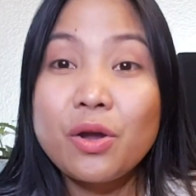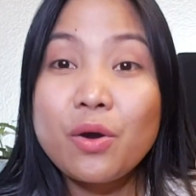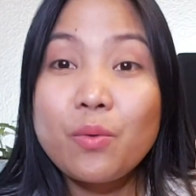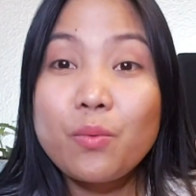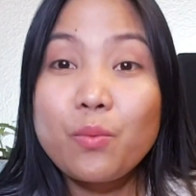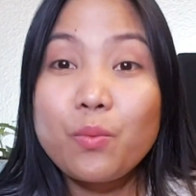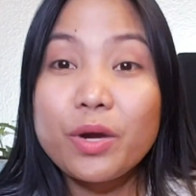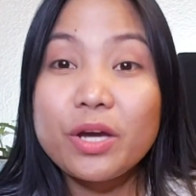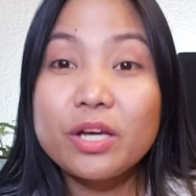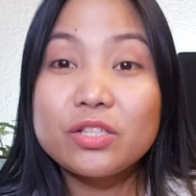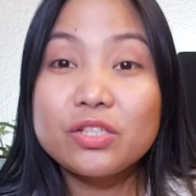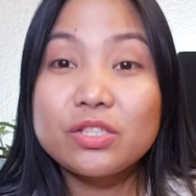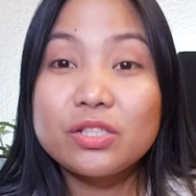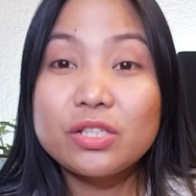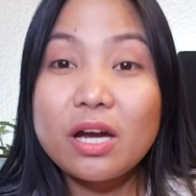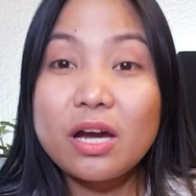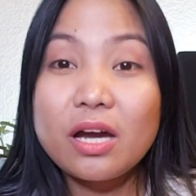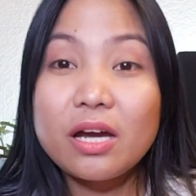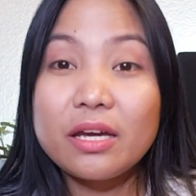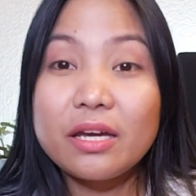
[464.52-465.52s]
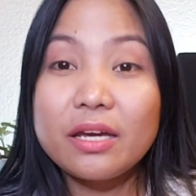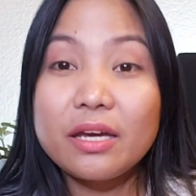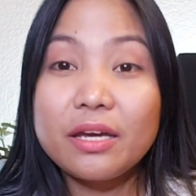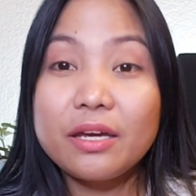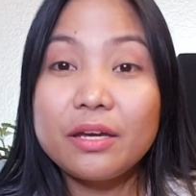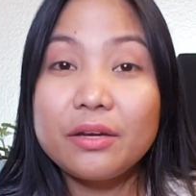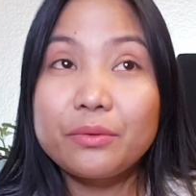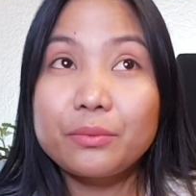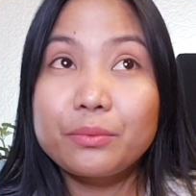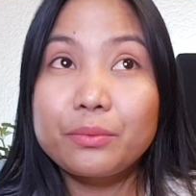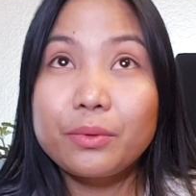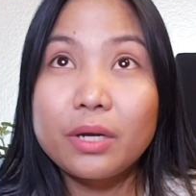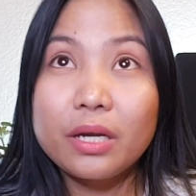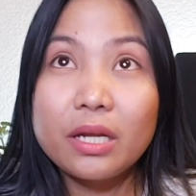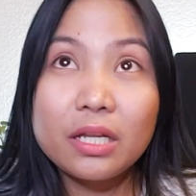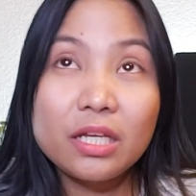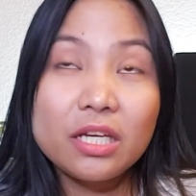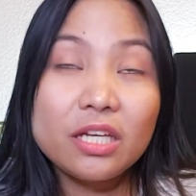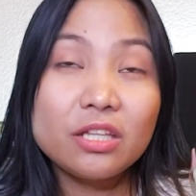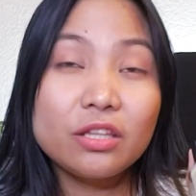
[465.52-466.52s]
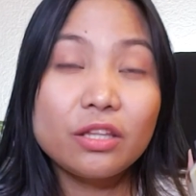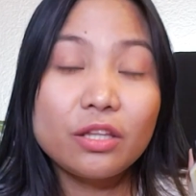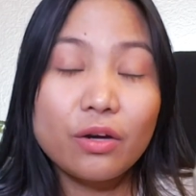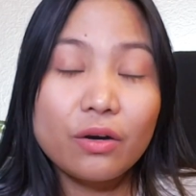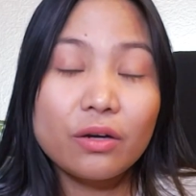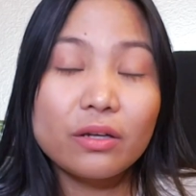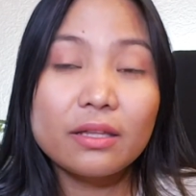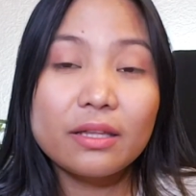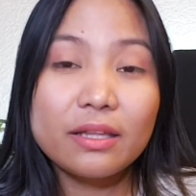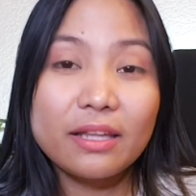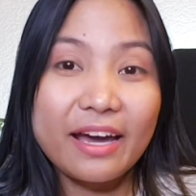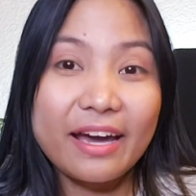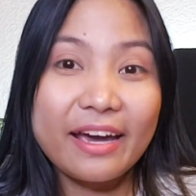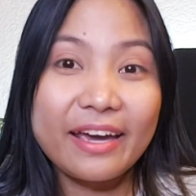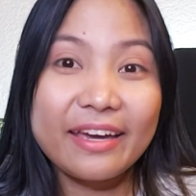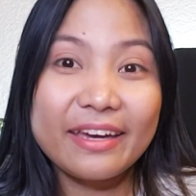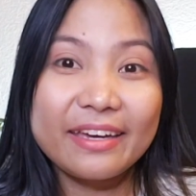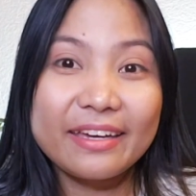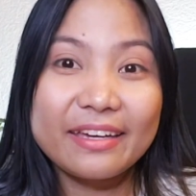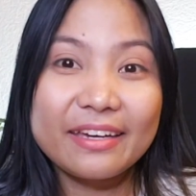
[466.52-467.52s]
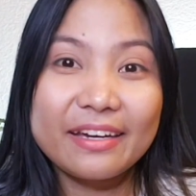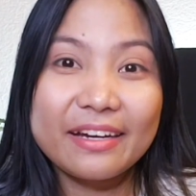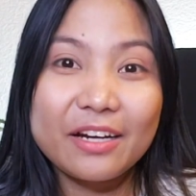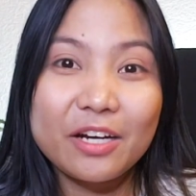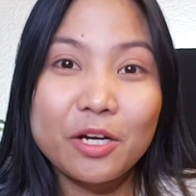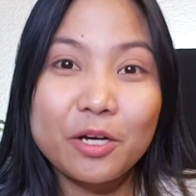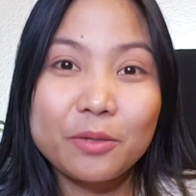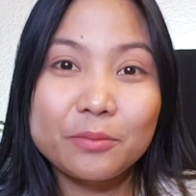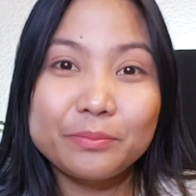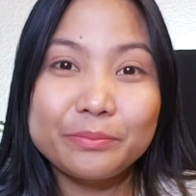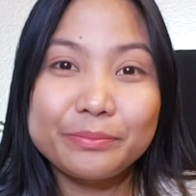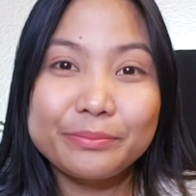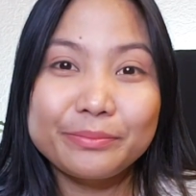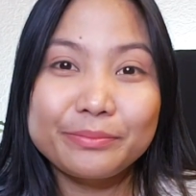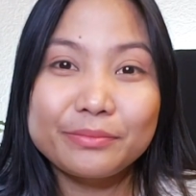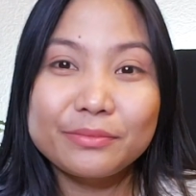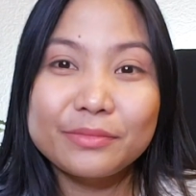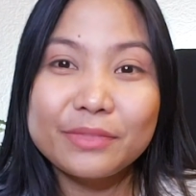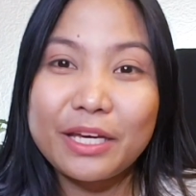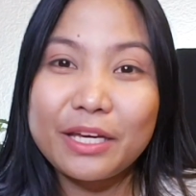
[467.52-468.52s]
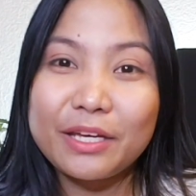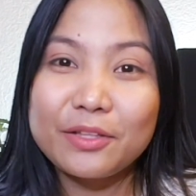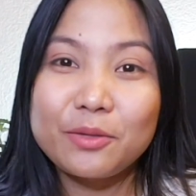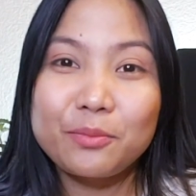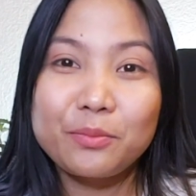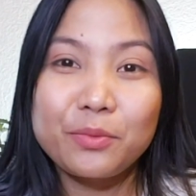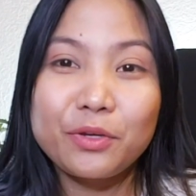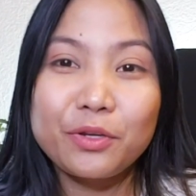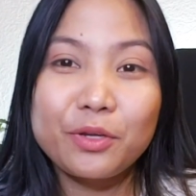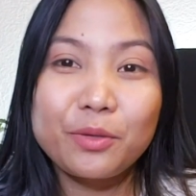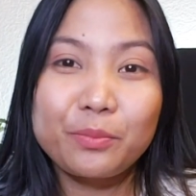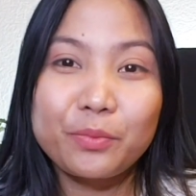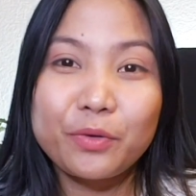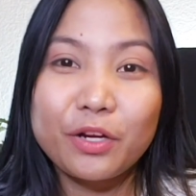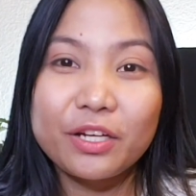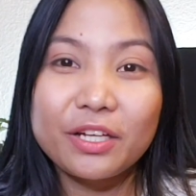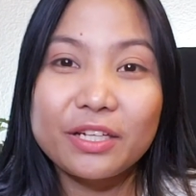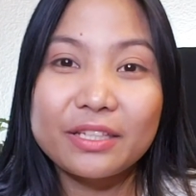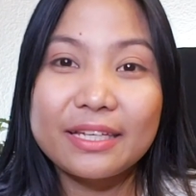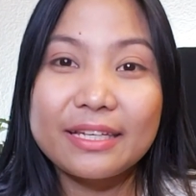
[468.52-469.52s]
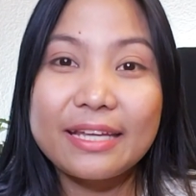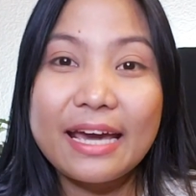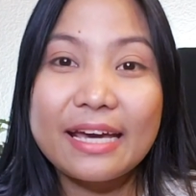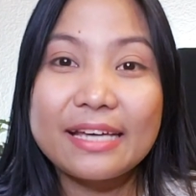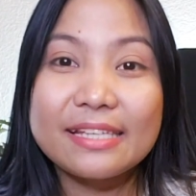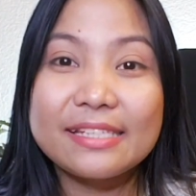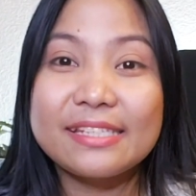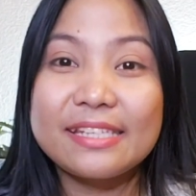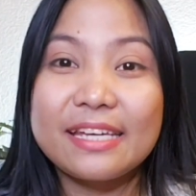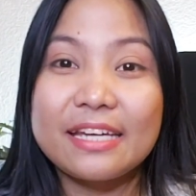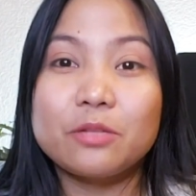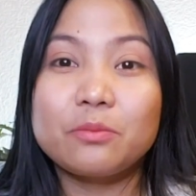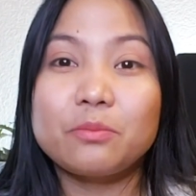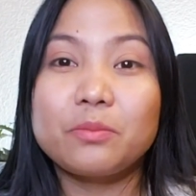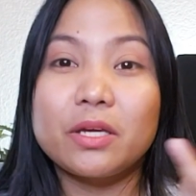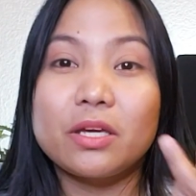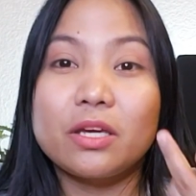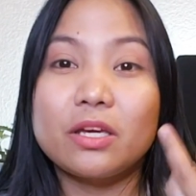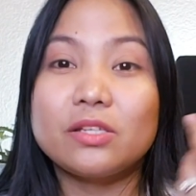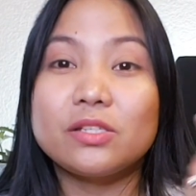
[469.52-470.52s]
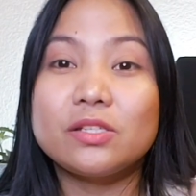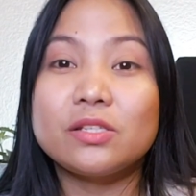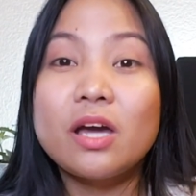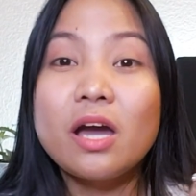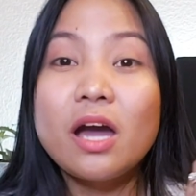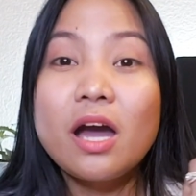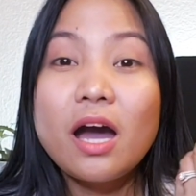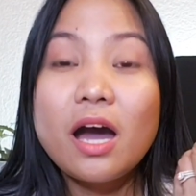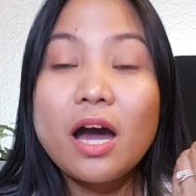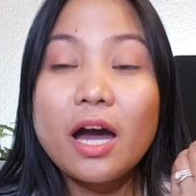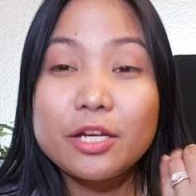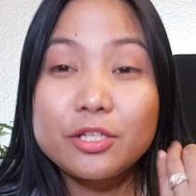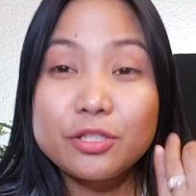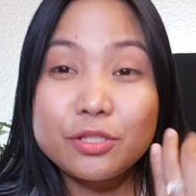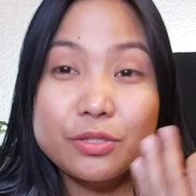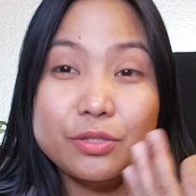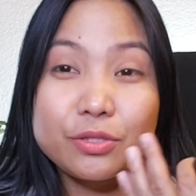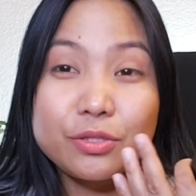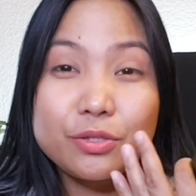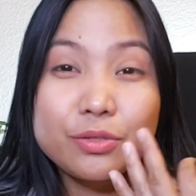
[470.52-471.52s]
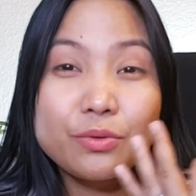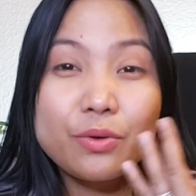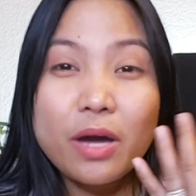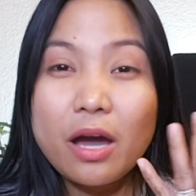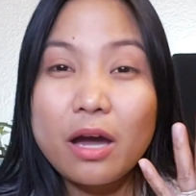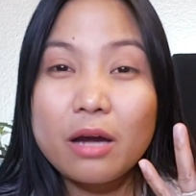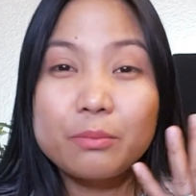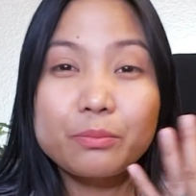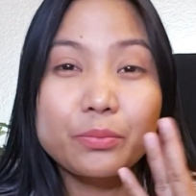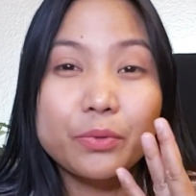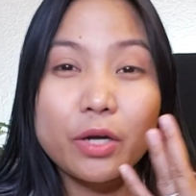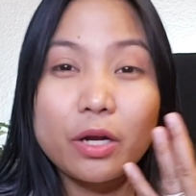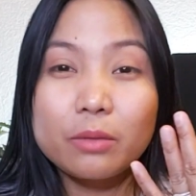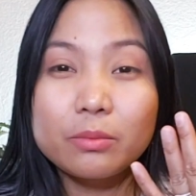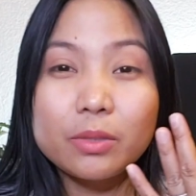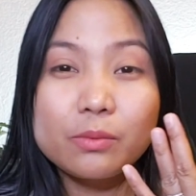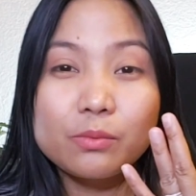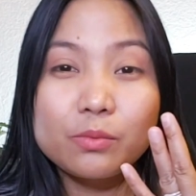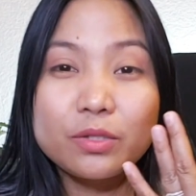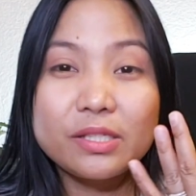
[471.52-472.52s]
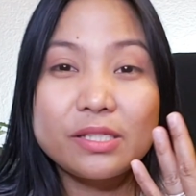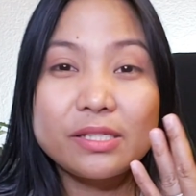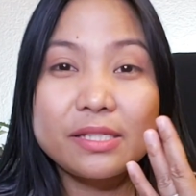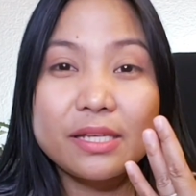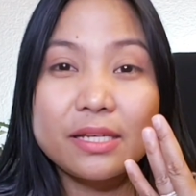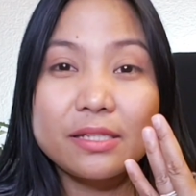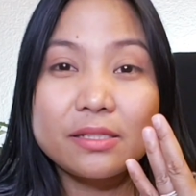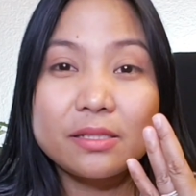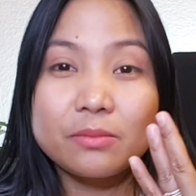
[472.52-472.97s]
which I really don't like the beauty product that has scent, because I do have problem with scent.